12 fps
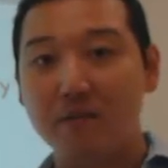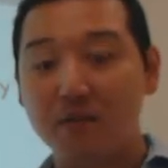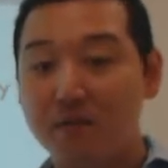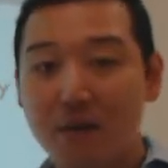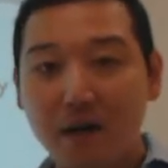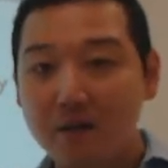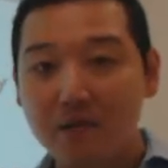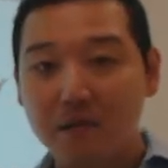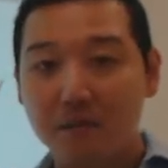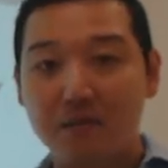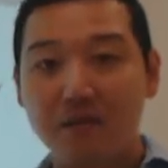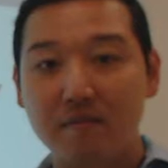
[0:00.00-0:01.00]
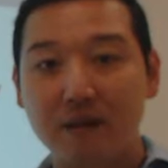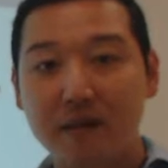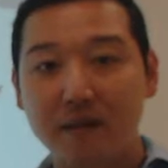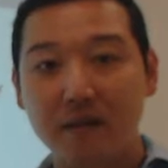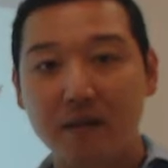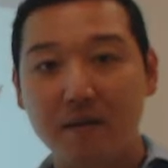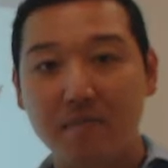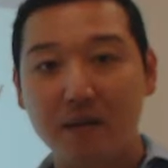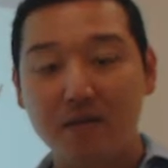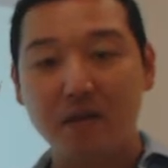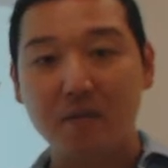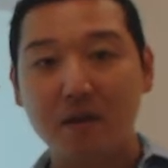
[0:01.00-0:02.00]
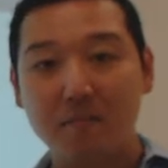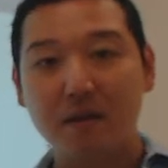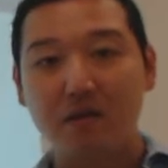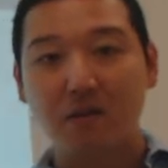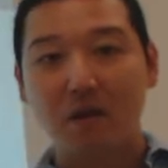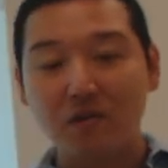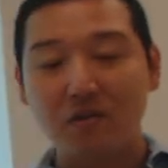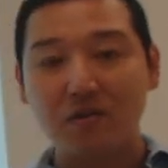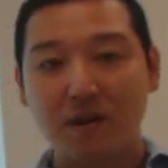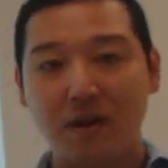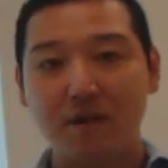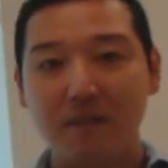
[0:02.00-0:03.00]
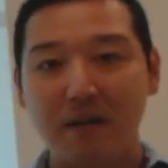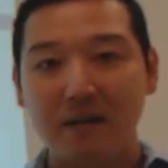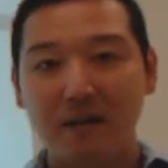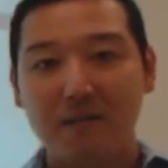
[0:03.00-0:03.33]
So $3 as a percent of my income is going to be a much larger share